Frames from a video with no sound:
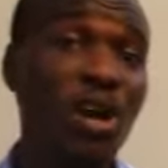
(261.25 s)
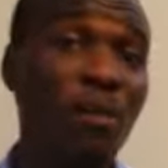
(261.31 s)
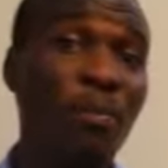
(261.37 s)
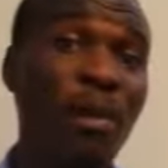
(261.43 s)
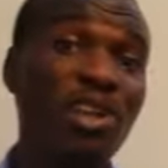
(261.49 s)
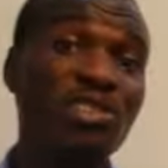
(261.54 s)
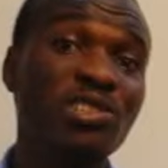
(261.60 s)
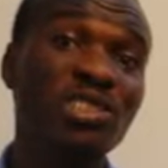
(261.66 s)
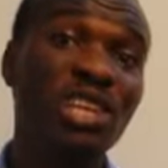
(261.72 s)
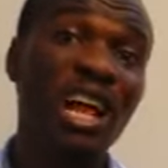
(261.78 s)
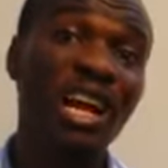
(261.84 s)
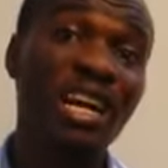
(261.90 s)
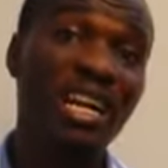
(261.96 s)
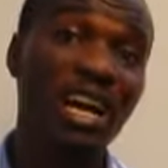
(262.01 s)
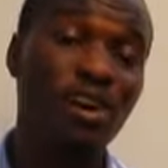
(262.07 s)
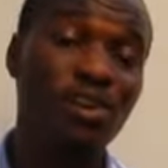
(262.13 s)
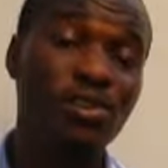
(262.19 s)
personal
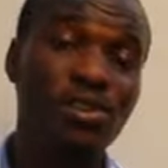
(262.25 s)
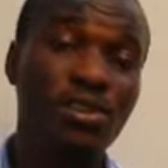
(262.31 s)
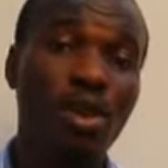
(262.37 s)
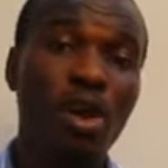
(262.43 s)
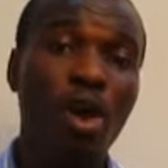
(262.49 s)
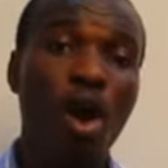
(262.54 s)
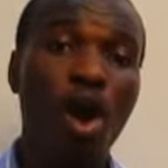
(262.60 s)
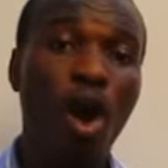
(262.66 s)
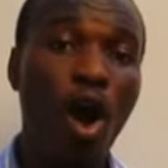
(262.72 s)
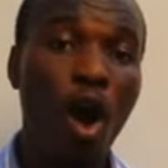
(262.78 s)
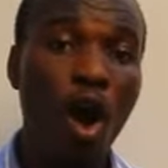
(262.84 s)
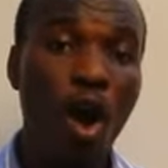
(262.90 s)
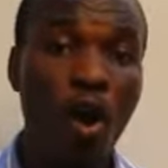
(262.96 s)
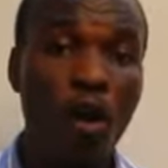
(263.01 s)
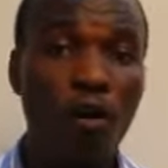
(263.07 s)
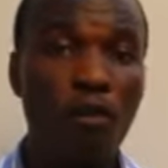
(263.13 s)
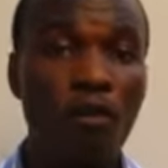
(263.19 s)
accounts
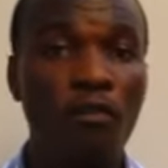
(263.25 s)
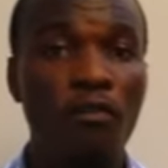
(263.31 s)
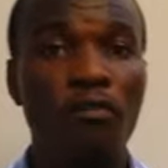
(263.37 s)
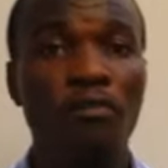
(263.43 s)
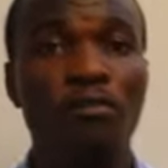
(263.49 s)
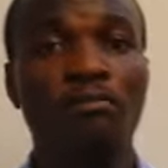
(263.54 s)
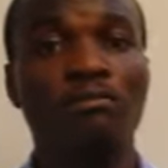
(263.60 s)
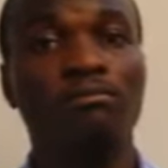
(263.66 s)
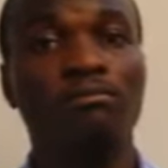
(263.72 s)
of